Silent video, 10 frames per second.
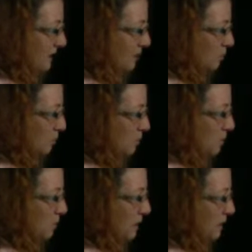But
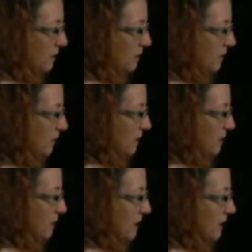meanwhile, their feet
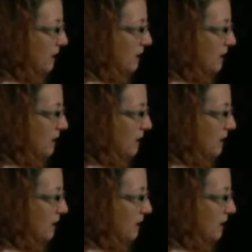are like